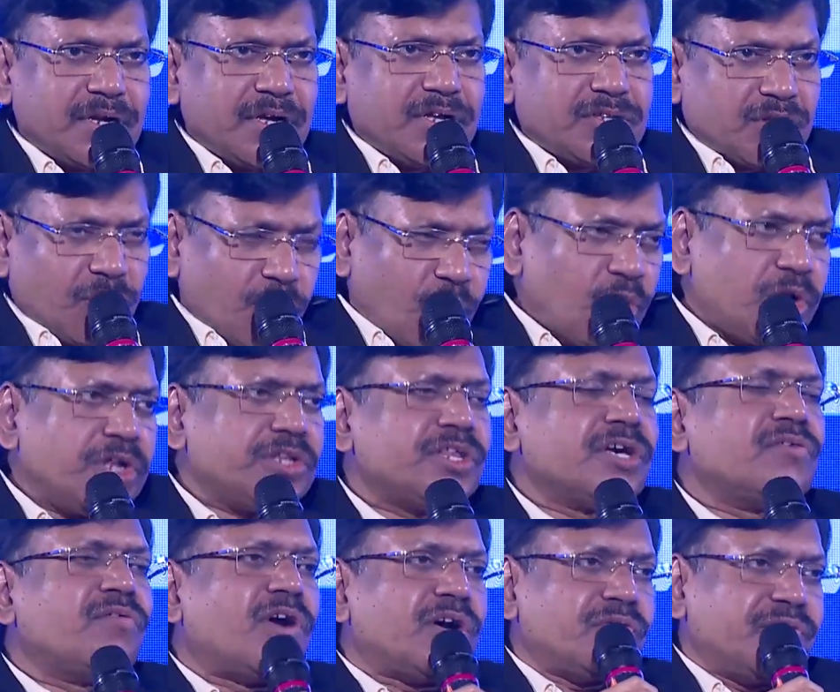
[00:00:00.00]
The only thing
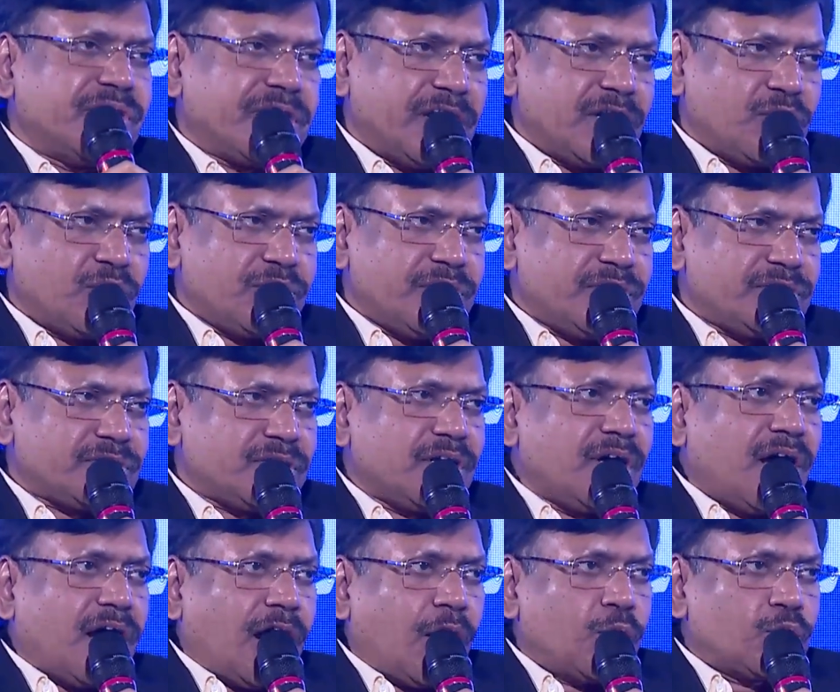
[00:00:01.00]
what we can do is
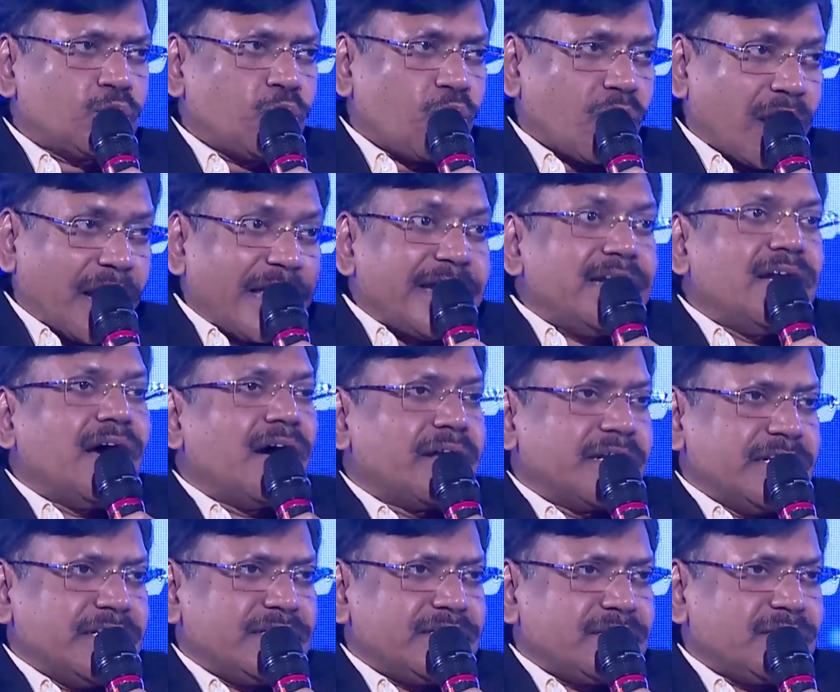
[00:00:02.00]
how to ride on
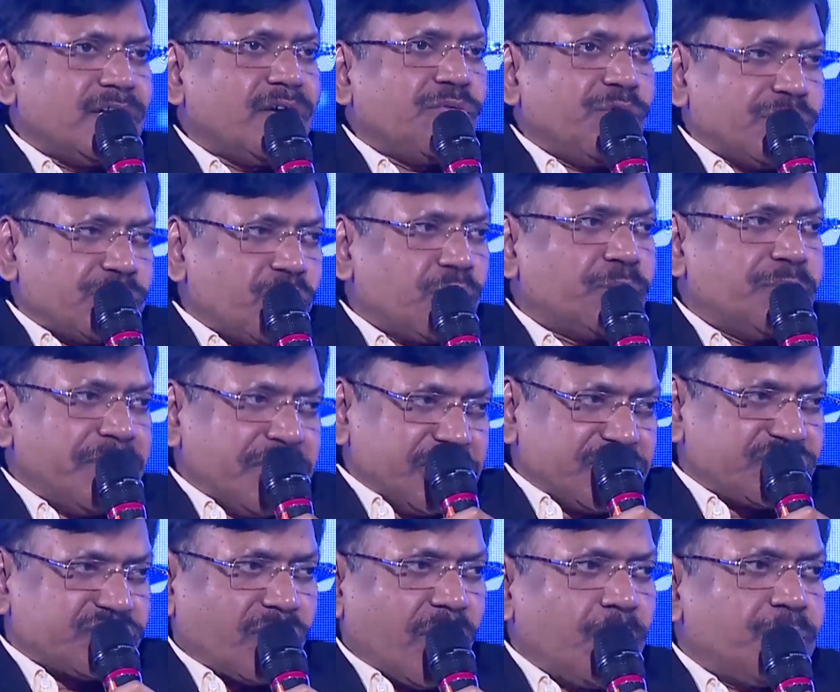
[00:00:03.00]
it without being
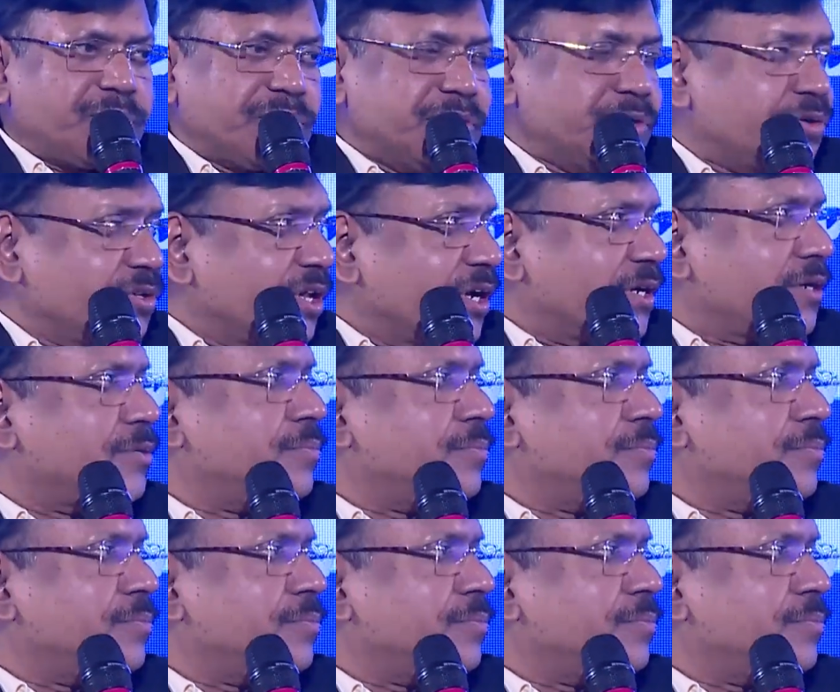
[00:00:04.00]
swamped into that.